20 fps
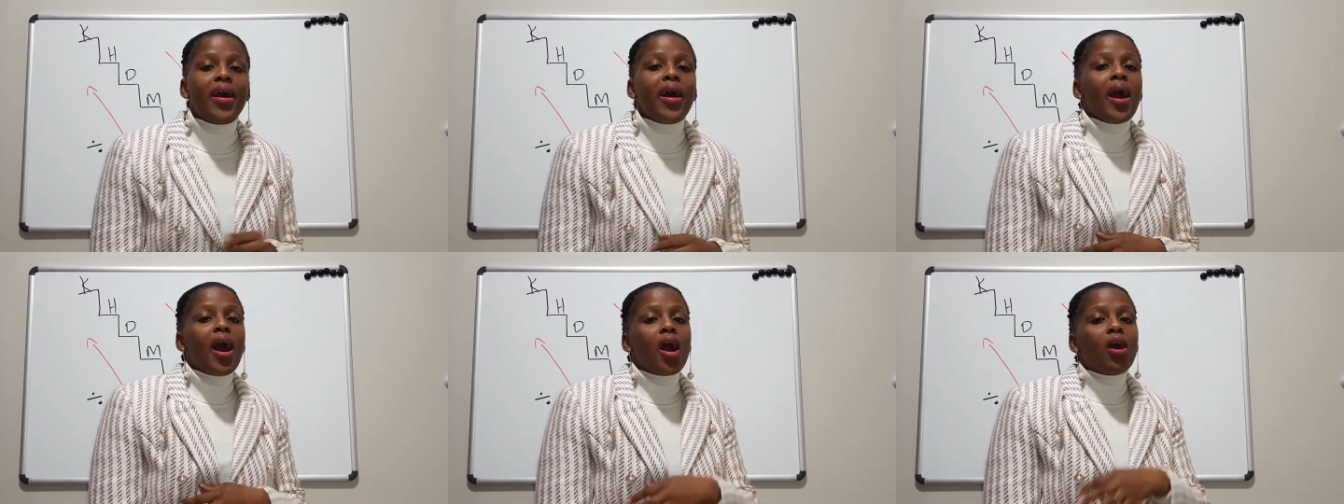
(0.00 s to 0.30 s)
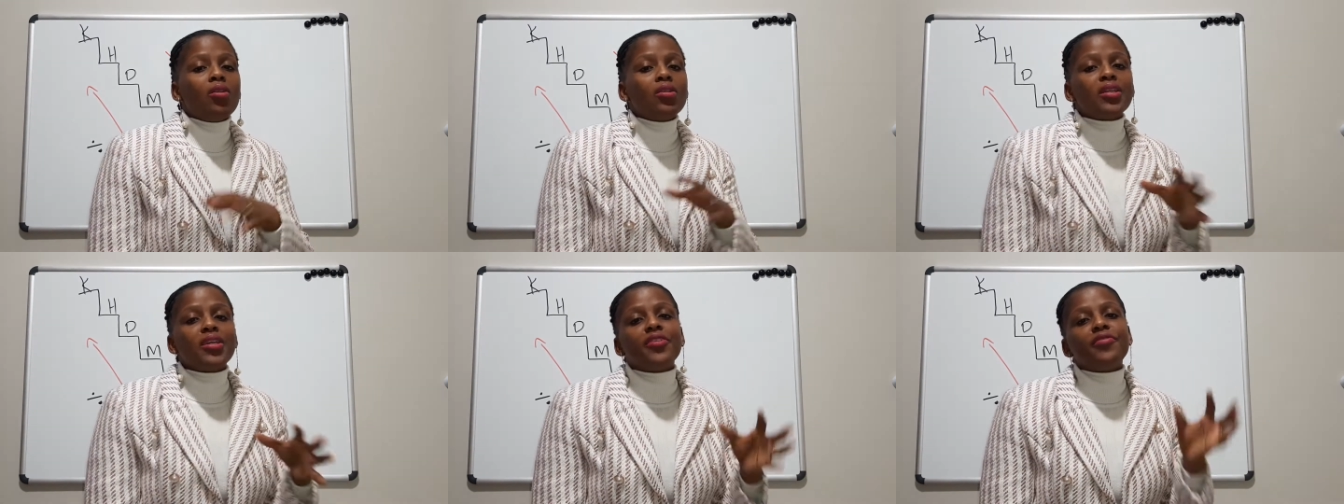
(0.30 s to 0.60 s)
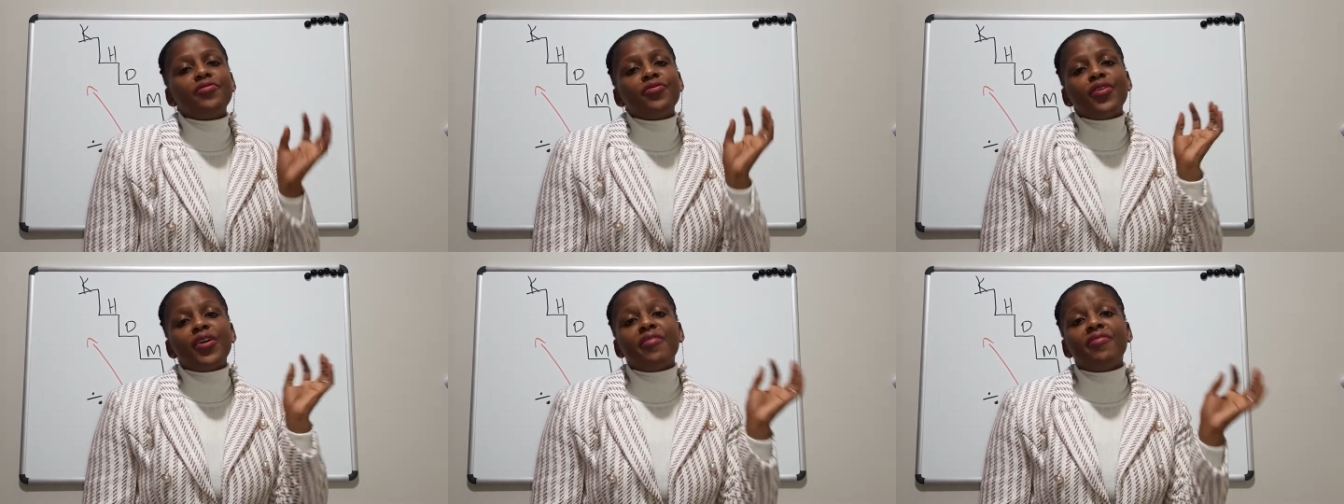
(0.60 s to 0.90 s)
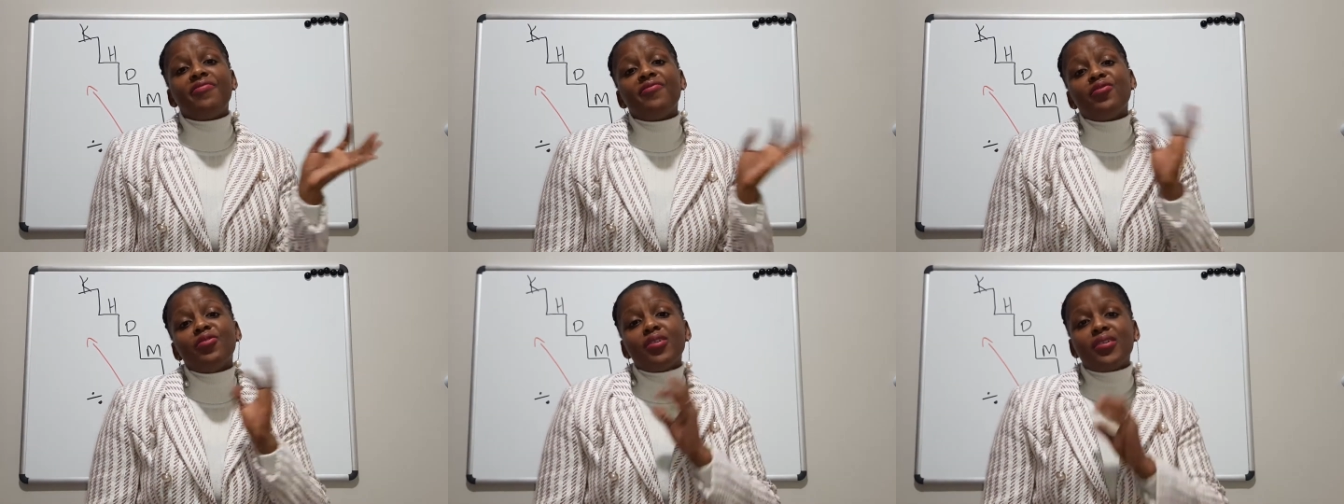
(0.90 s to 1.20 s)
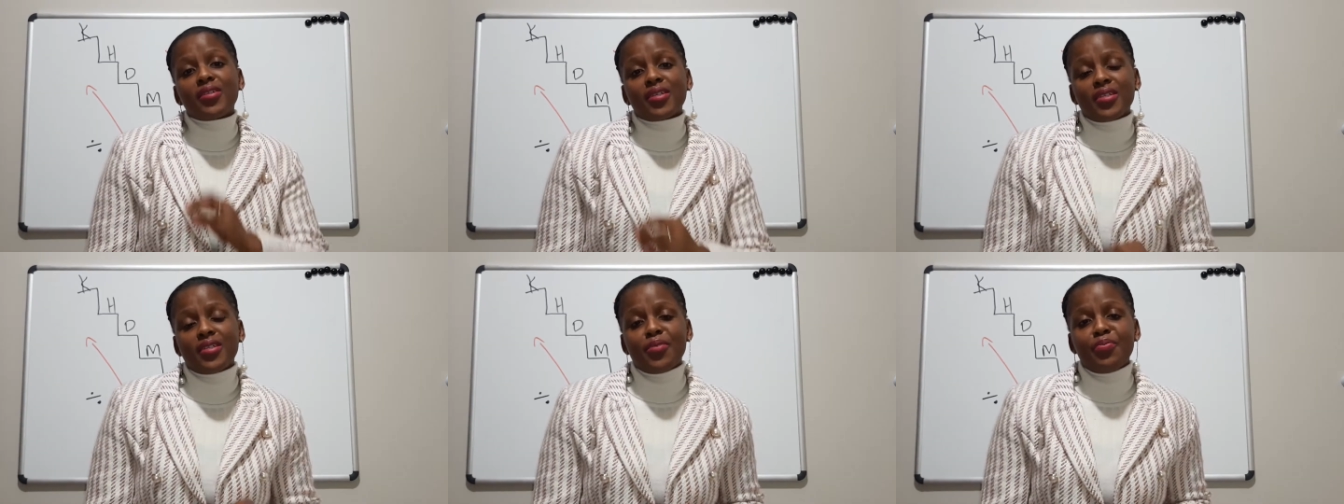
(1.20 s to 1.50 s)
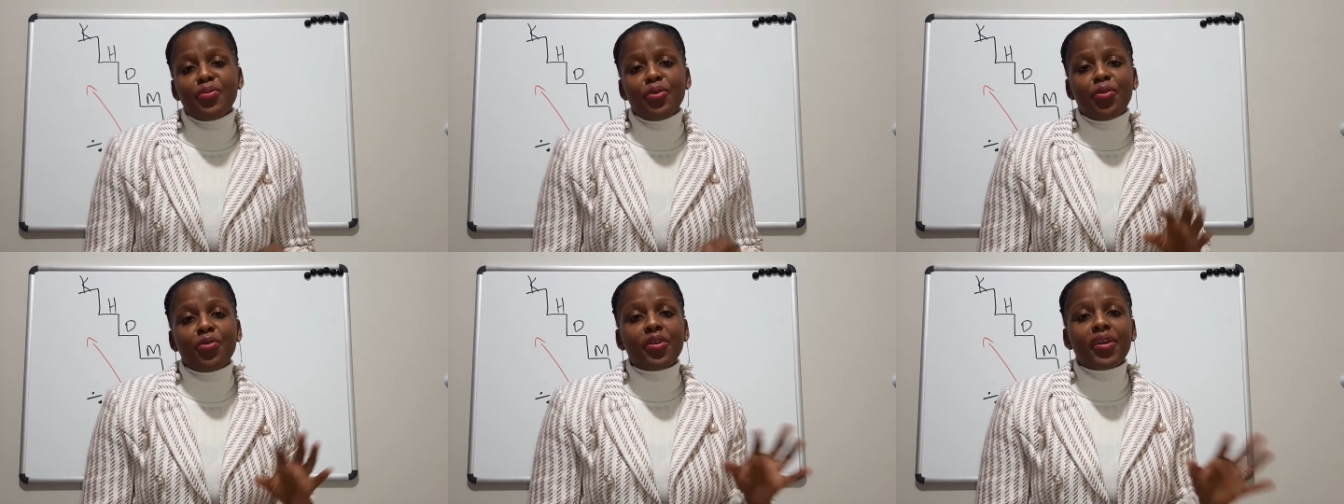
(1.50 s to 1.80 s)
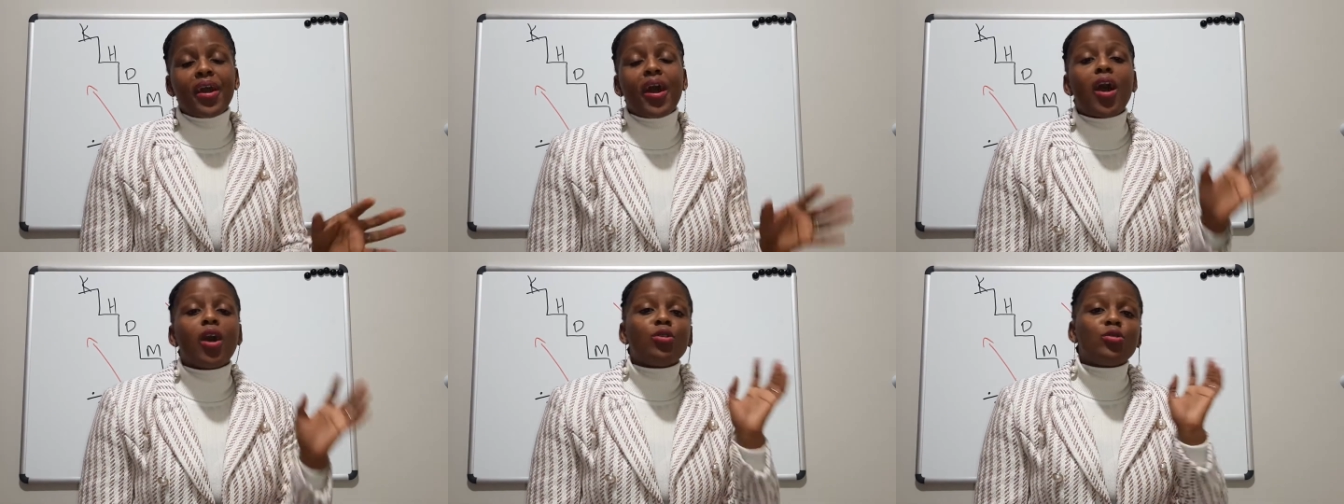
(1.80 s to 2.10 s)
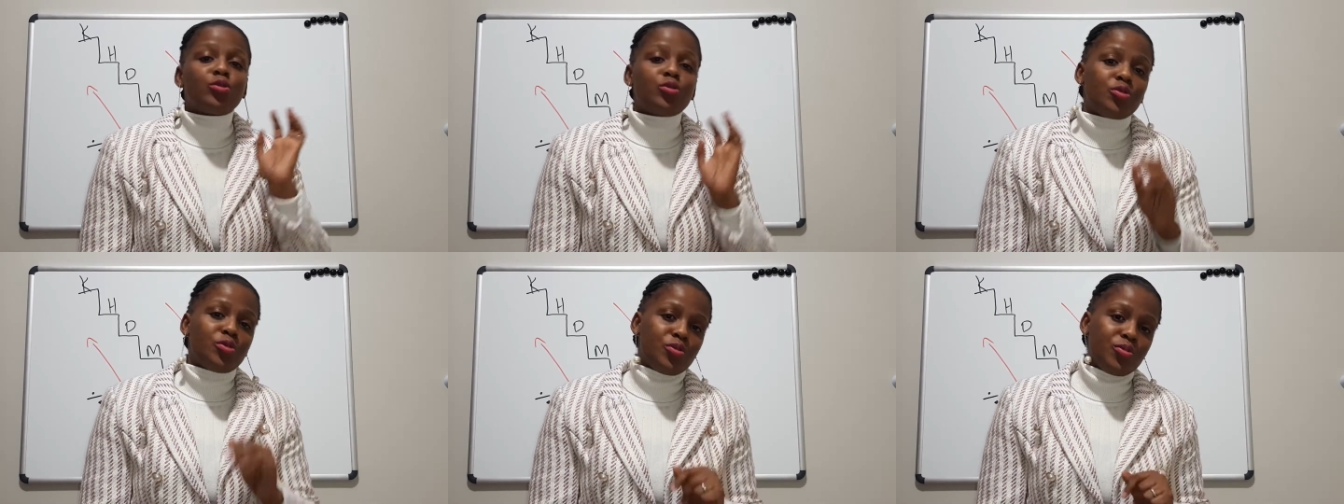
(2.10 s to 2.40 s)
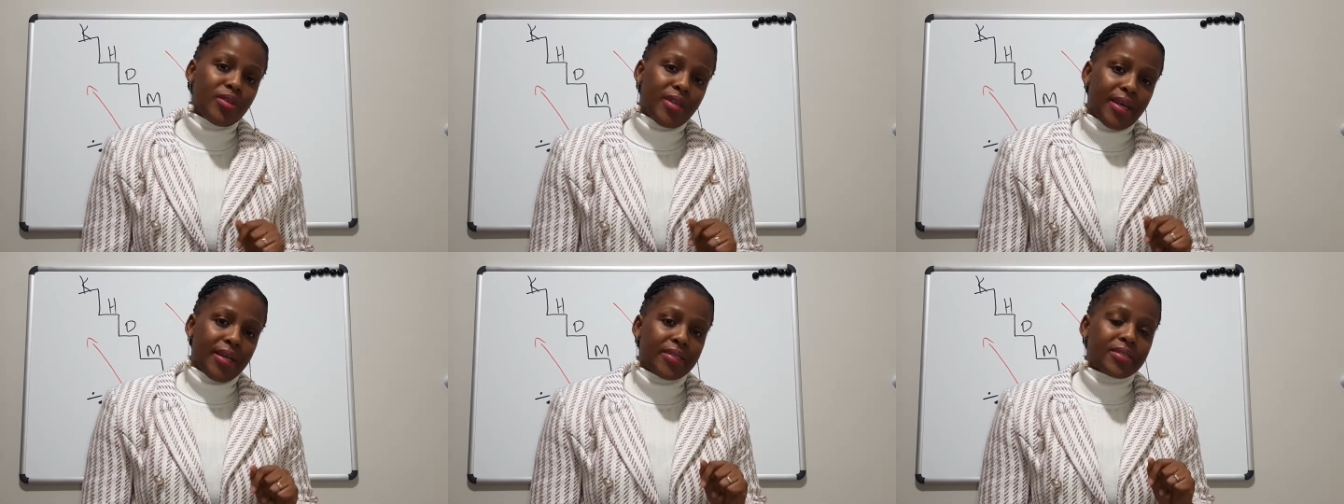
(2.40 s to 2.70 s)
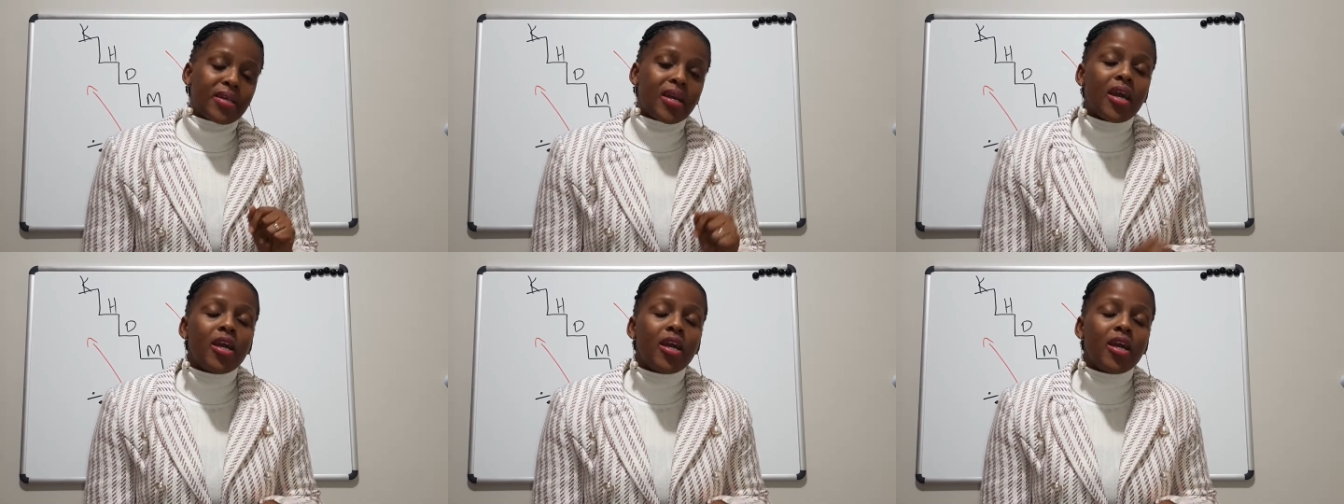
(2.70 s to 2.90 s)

I'll give you a full recipe on how to do that.